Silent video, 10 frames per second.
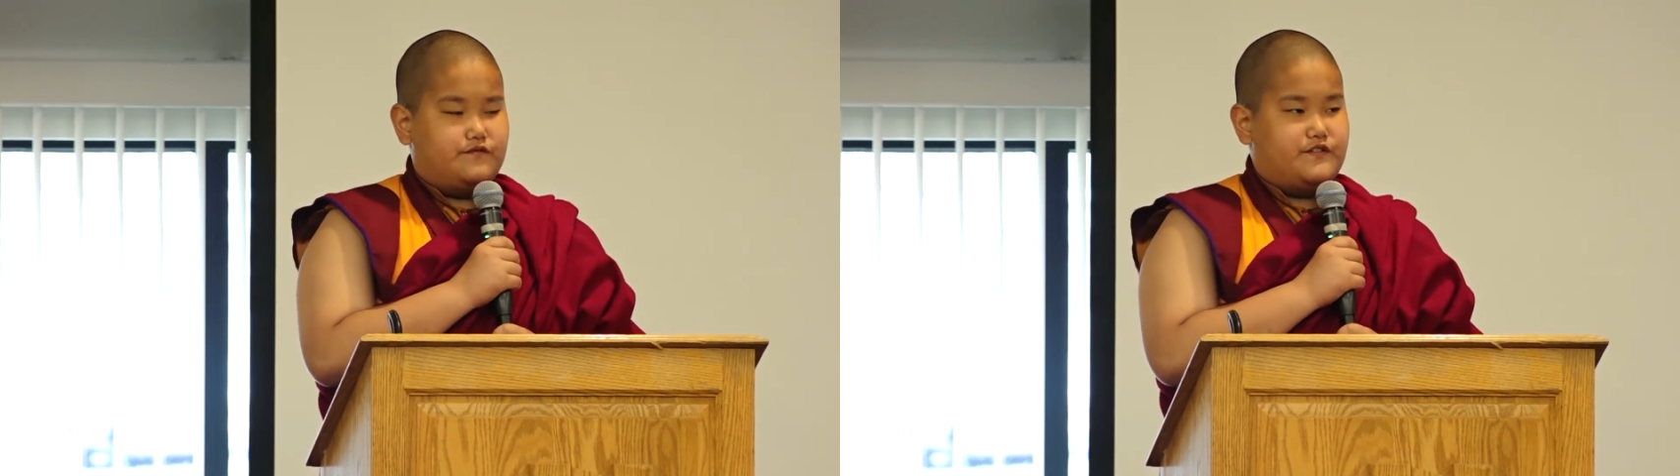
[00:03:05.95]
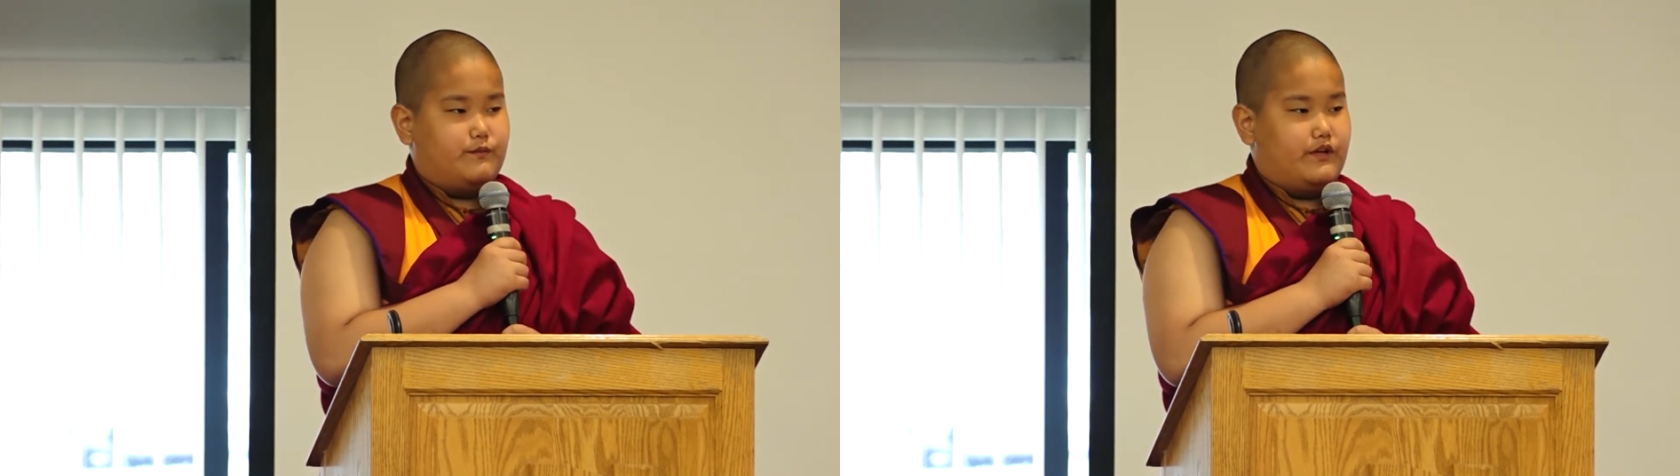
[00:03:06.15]

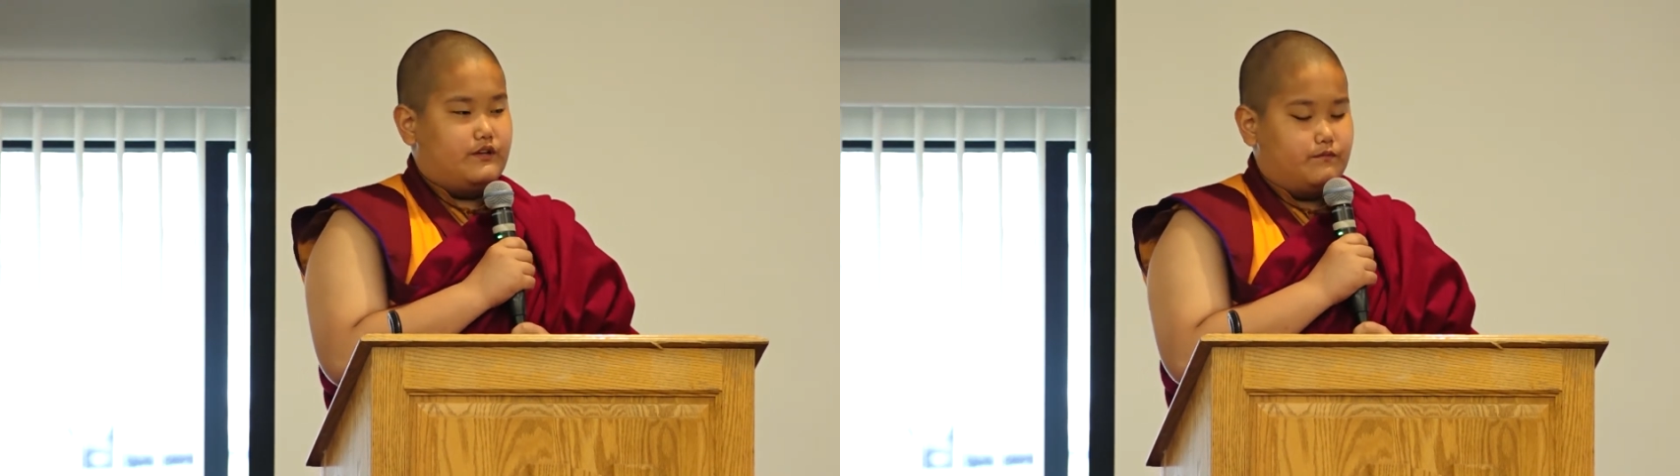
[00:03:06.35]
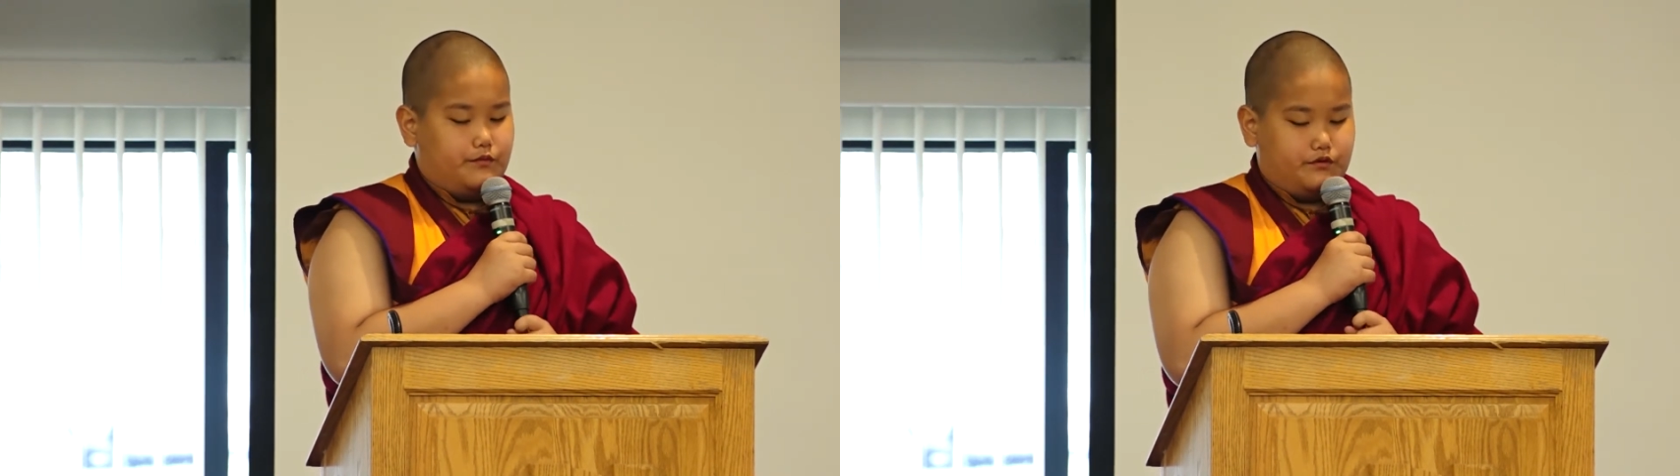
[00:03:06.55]
of
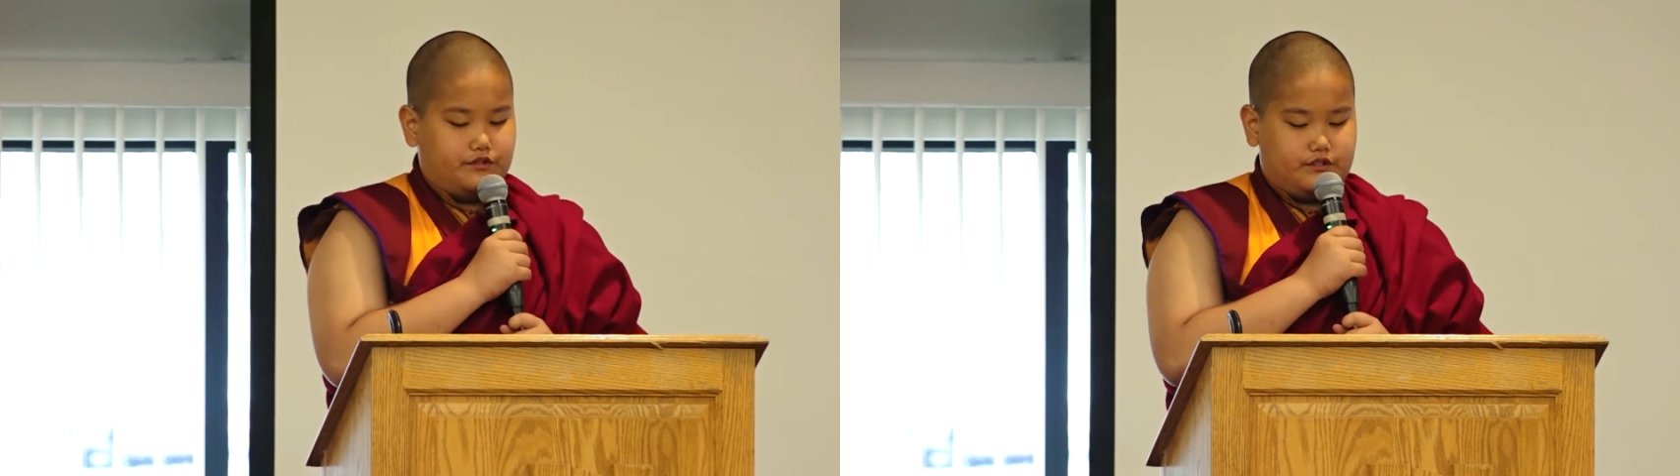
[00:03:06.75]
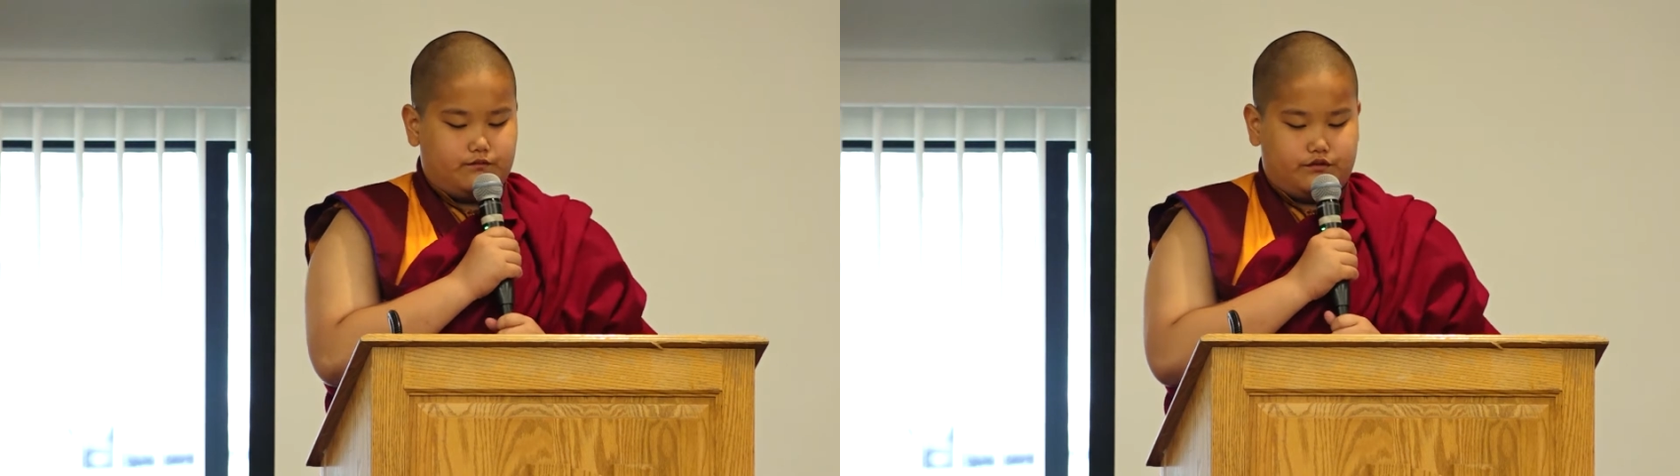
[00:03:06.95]
Tibetan
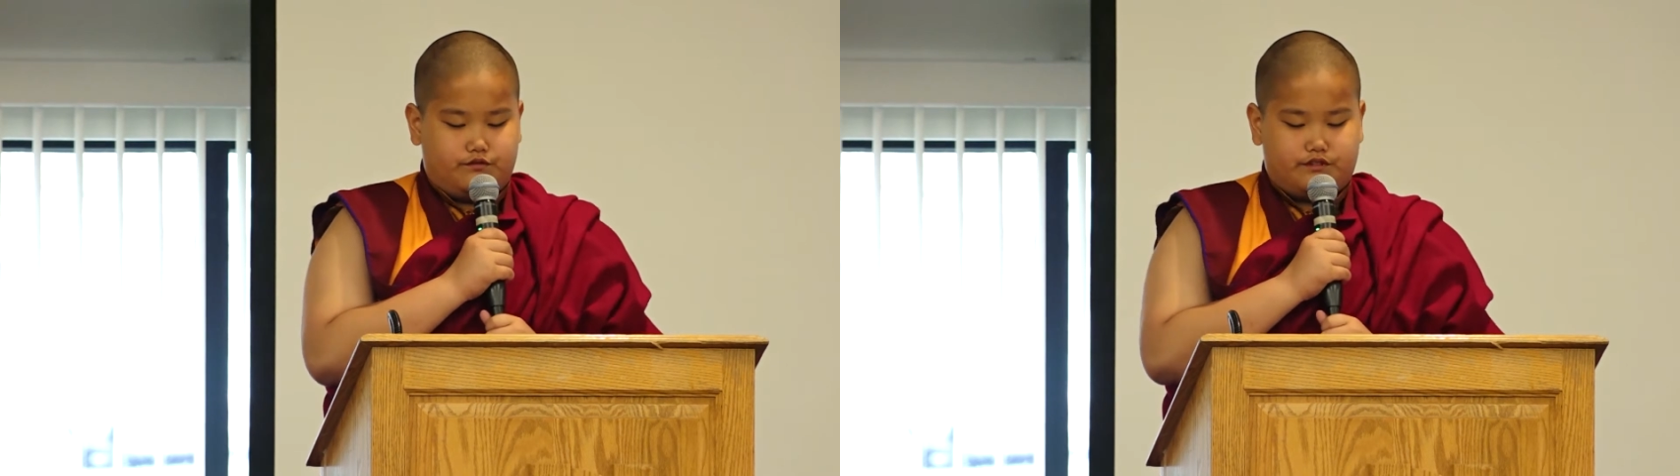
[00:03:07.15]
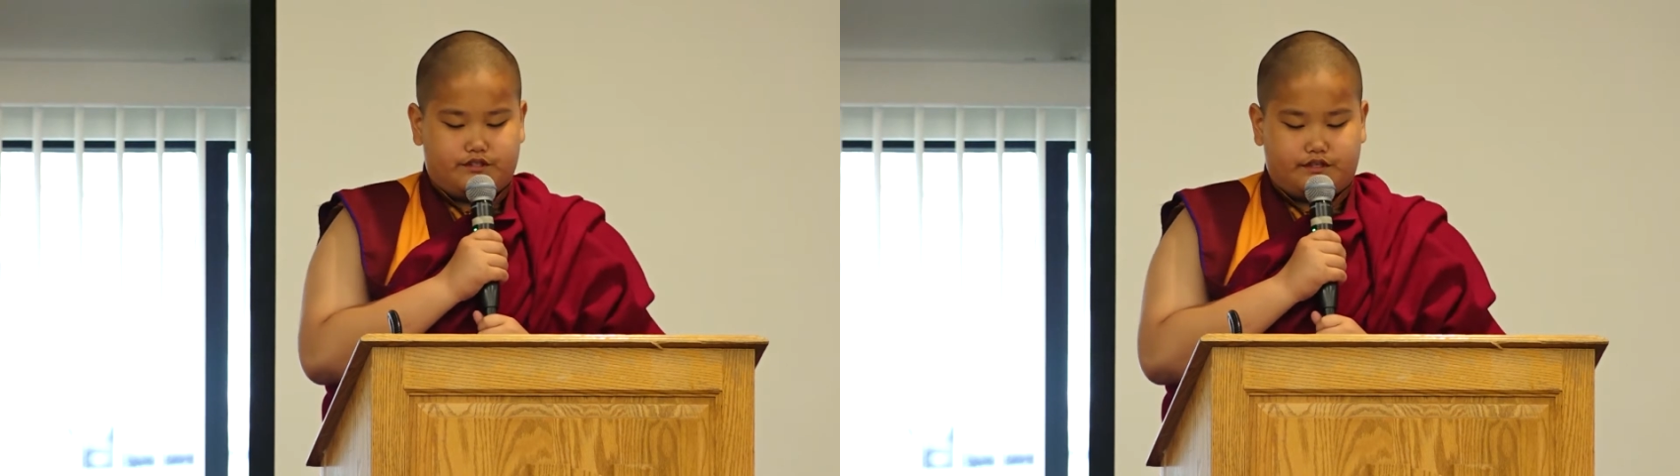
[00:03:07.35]
Buddhism would
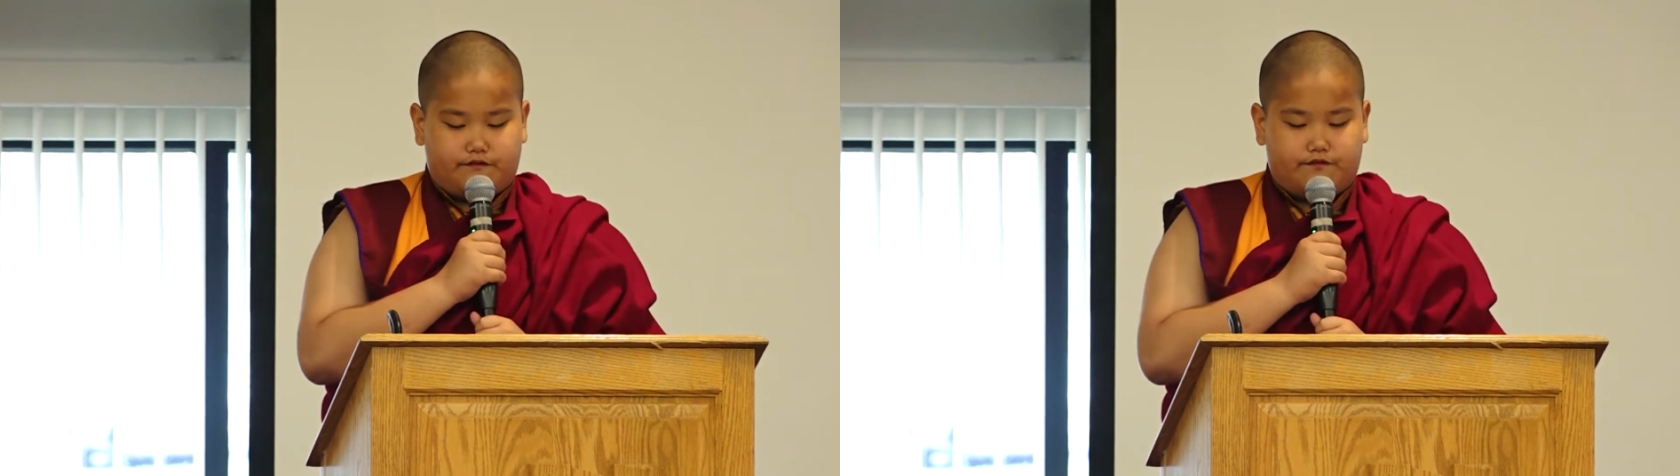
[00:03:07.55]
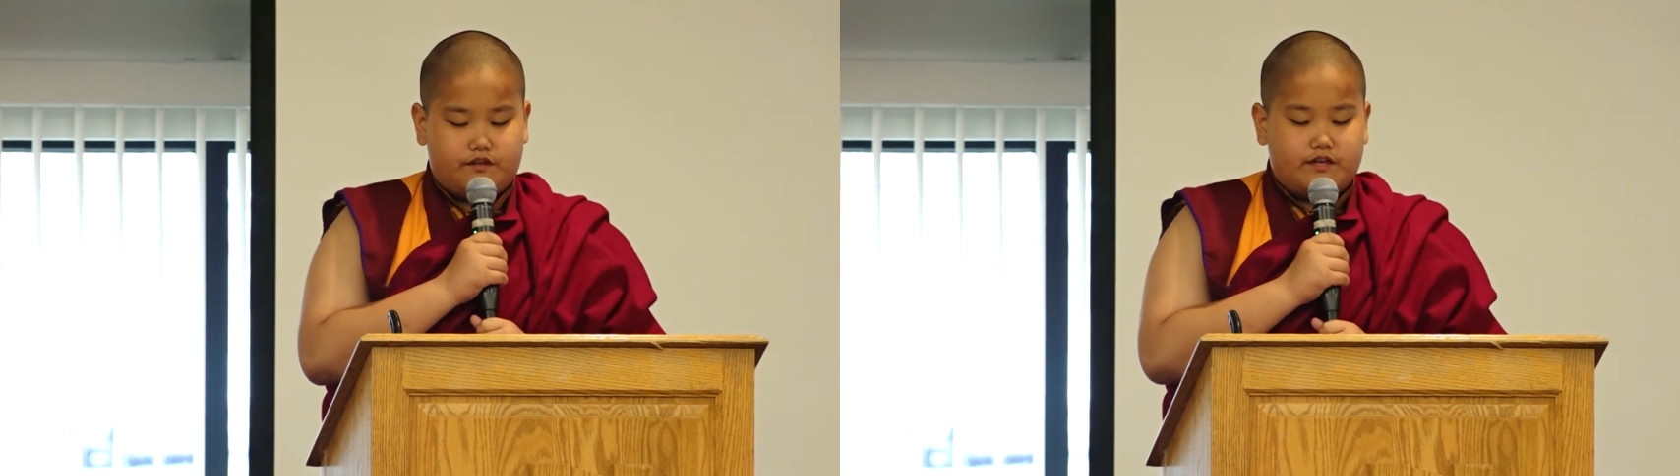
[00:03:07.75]

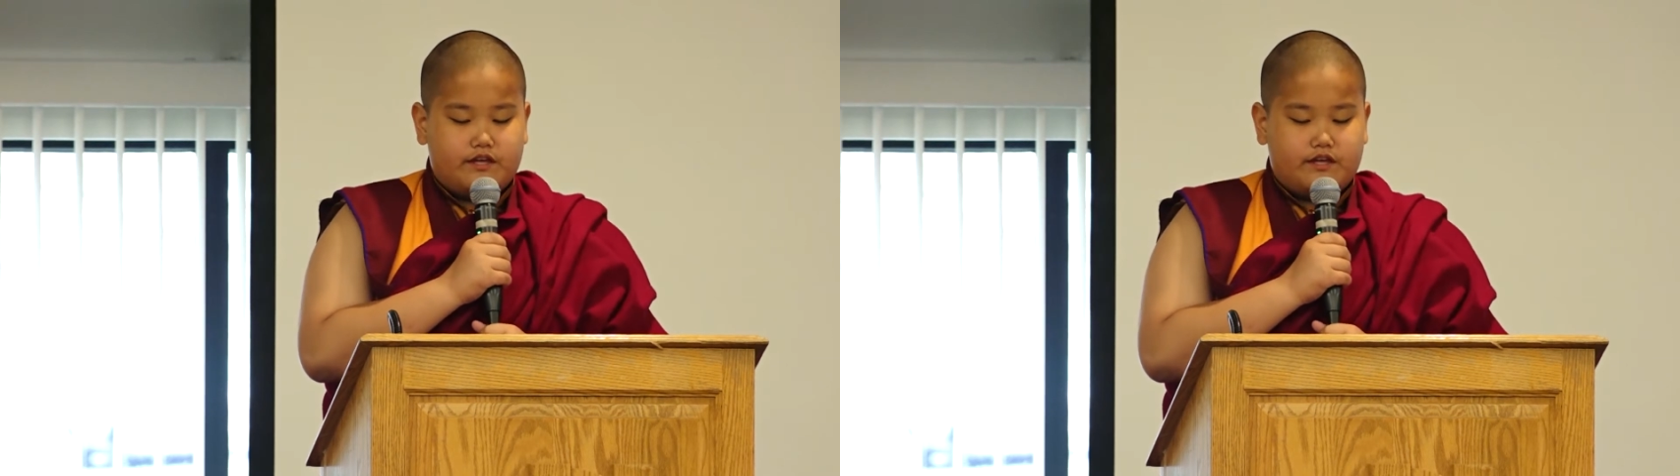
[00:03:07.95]
receive,